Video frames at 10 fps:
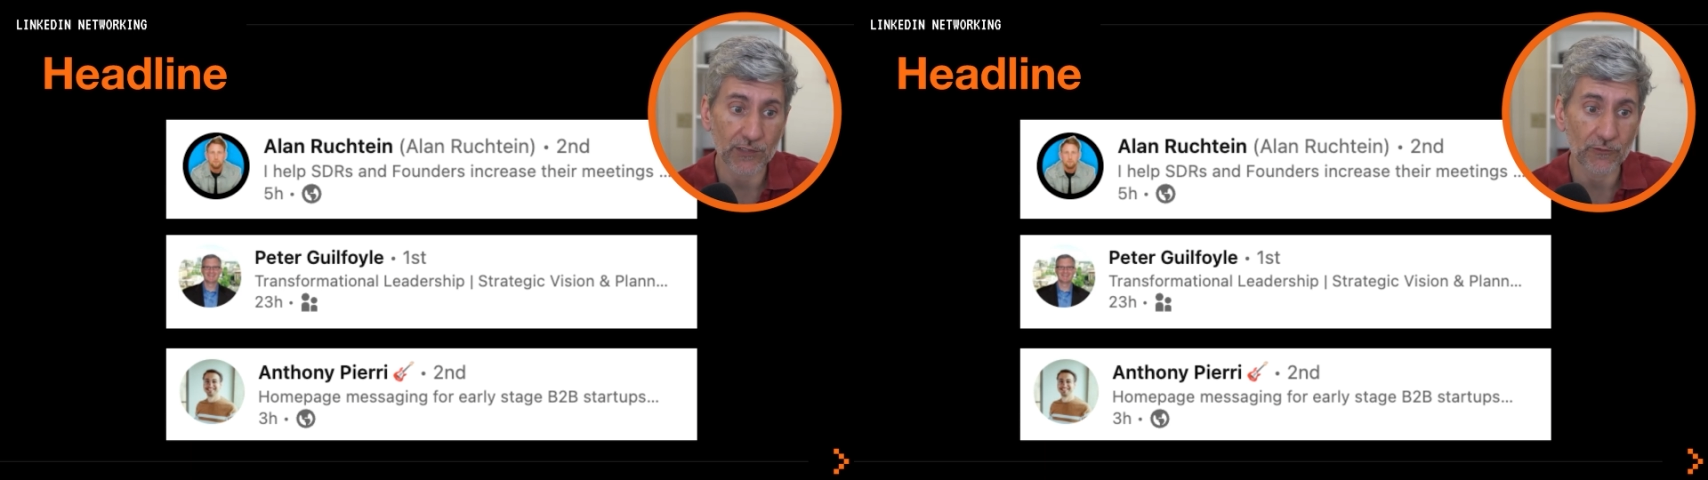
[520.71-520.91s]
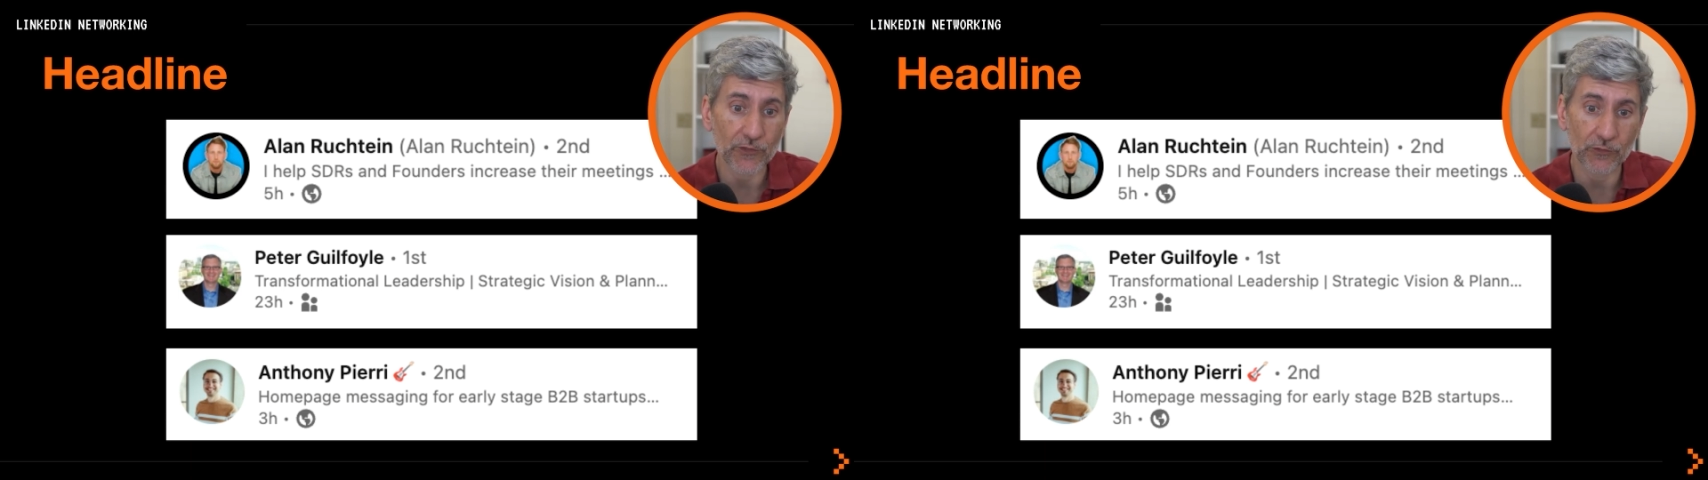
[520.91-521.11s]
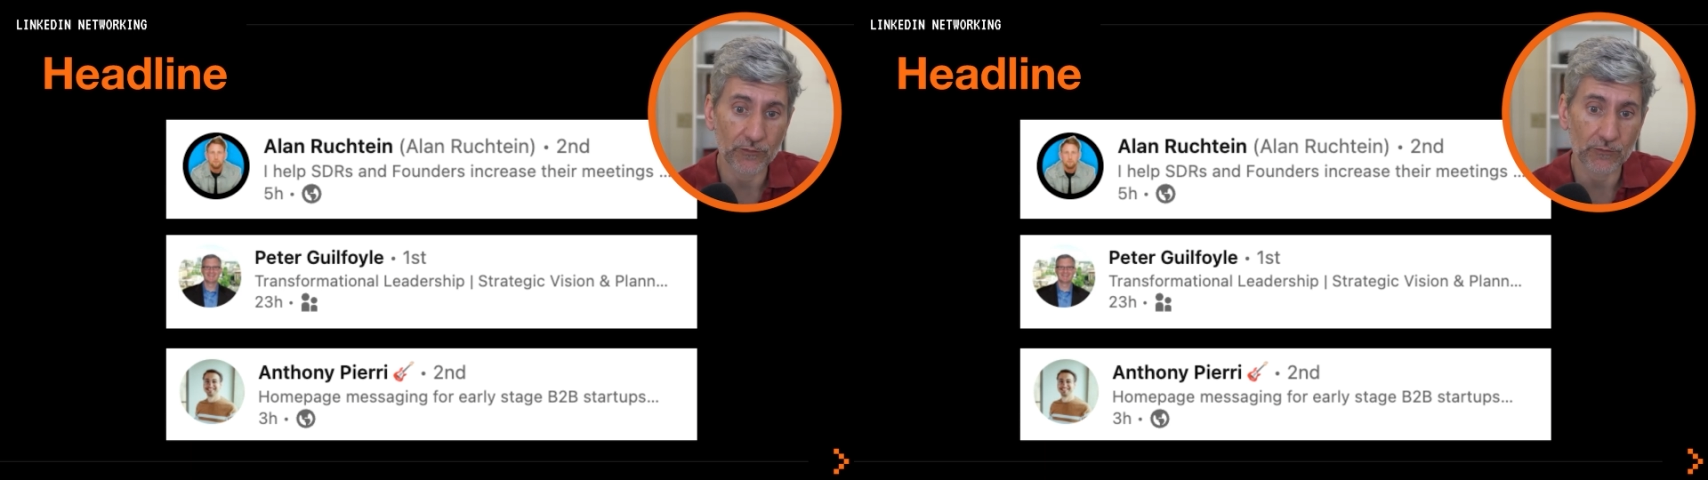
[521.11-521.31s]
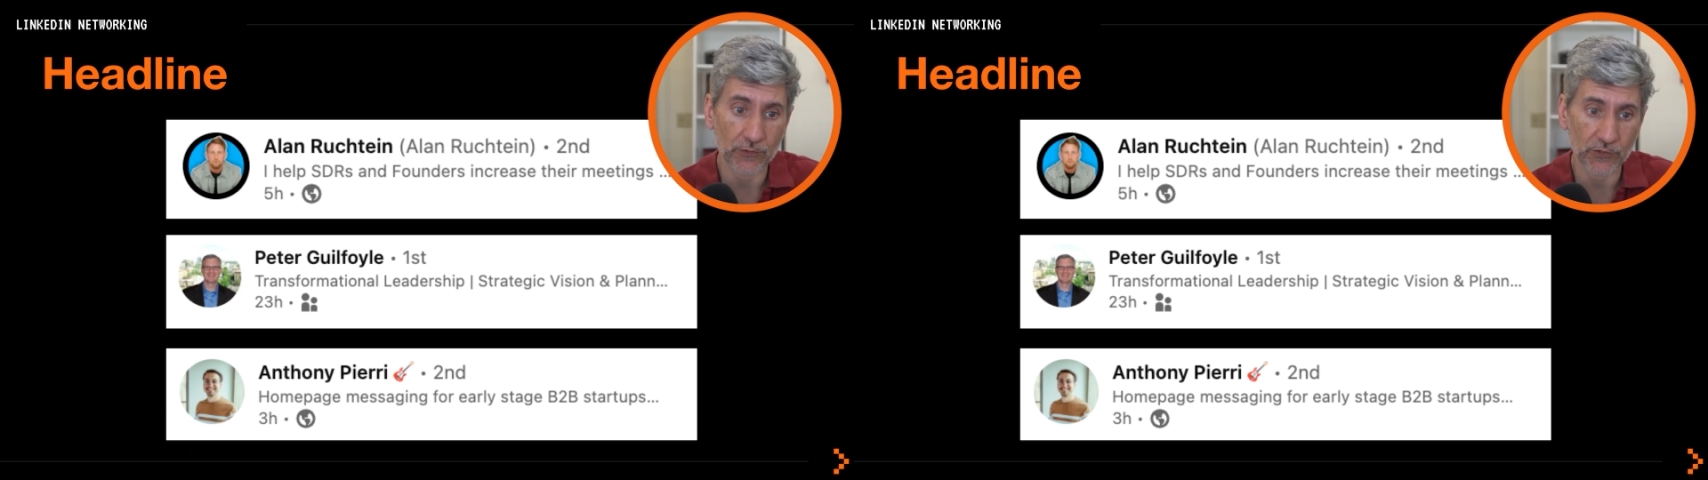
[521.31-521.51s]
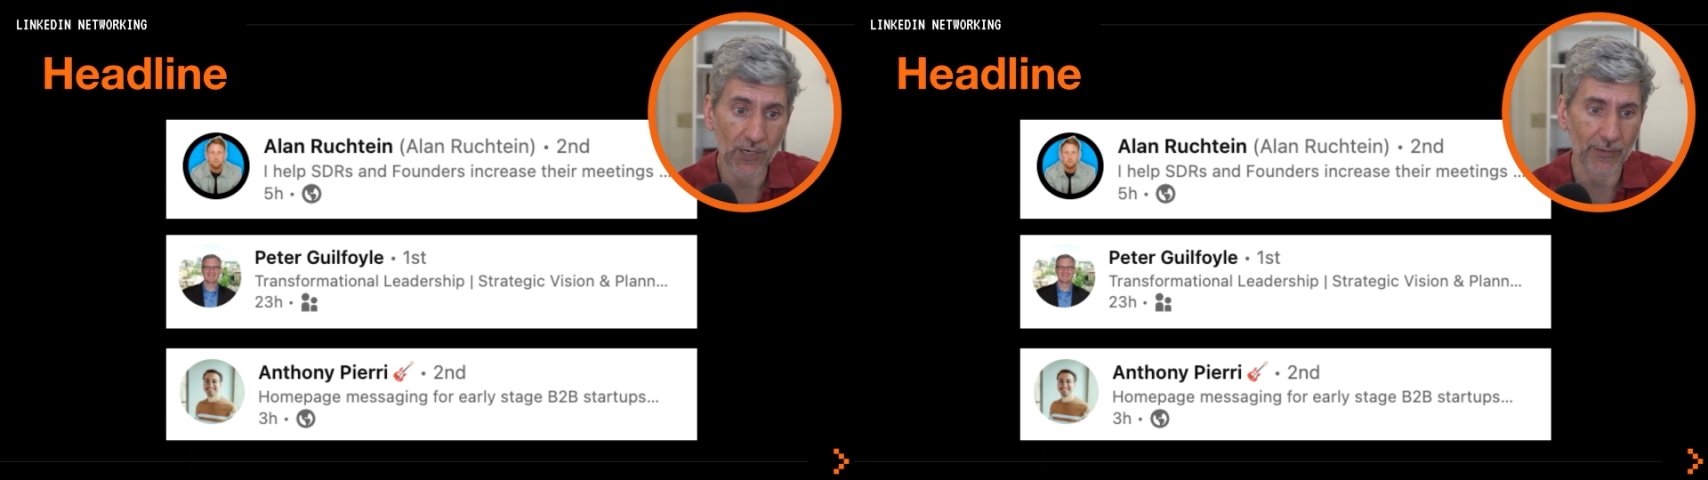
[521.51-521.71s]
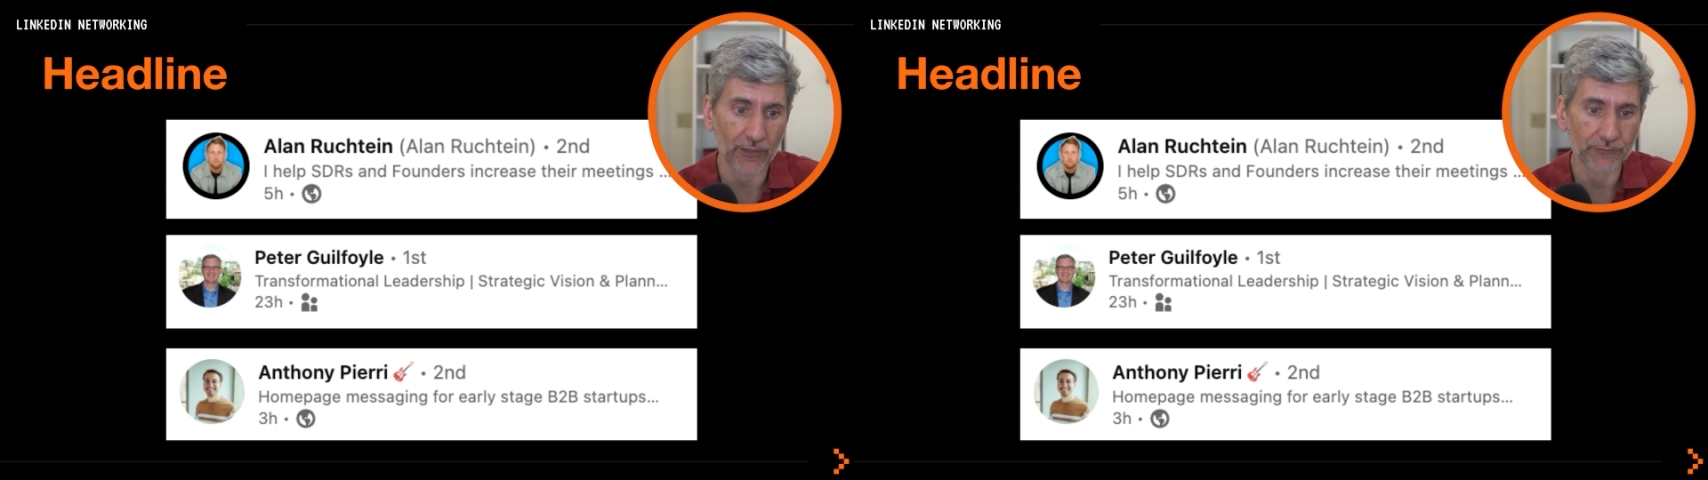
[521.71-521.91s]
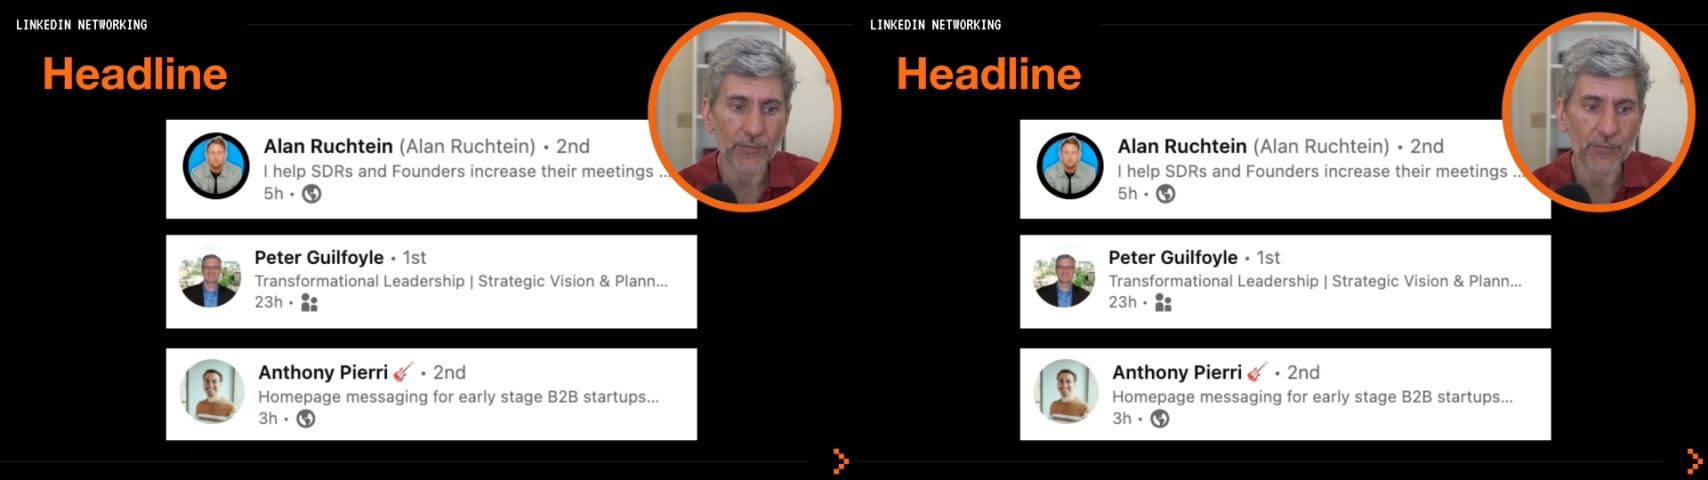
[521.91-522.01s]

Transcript: to. So good job, Alan.